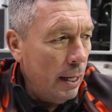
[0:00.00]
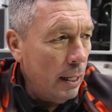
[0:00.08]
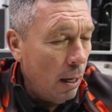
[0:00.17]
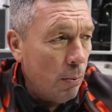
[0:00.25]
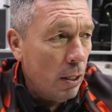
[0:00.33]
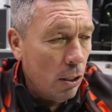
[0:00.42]

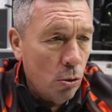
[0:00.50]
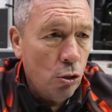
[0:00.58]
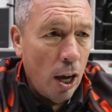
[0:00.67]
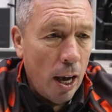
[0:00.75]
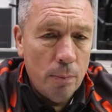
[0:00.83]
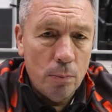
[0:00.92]
yeah, we're in good
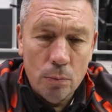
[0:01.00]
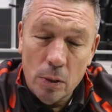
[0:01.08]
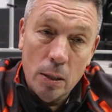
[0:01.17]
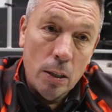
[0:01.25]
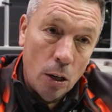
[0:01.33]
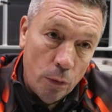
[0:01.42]
shape.
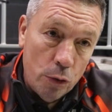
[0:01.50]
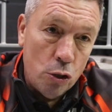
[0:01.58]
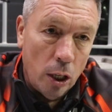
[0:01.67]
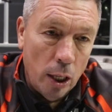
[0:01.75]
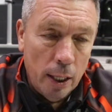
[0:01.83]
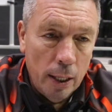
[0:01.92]

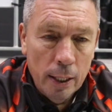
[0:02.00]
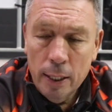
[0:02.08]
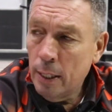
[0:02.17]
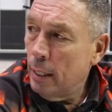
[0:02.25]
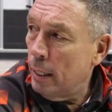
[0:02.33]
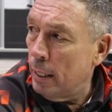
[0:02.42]
Obviously.
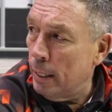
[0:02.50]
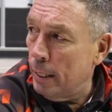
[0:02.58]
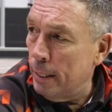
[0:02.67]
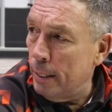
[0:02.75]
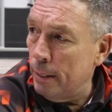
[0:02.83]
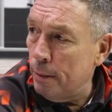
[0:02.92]

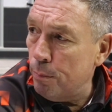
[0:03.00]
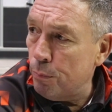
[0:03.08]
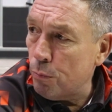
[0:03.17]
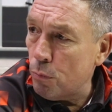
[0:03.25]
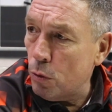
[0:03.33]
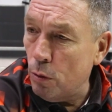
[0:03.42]

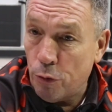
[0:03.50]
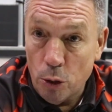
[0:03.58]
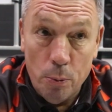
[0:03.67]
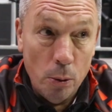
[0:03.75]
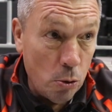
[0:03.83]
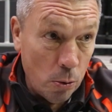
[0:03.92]
A
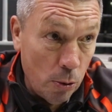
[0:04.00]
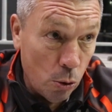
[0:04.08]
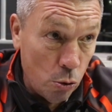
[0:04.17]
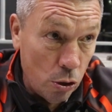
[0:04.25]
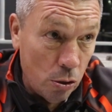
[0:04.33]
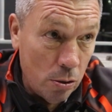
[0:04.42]
few bumps and
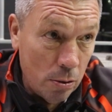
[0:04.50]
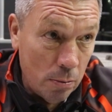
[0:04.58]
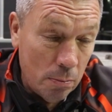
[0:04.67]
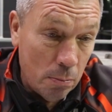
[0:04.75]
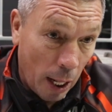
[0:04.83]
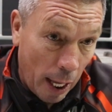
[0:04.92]
bruises.
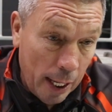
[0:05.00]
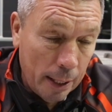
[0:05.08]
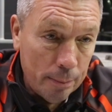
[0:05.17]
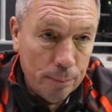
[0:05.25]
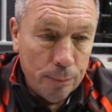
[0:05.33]
Blake,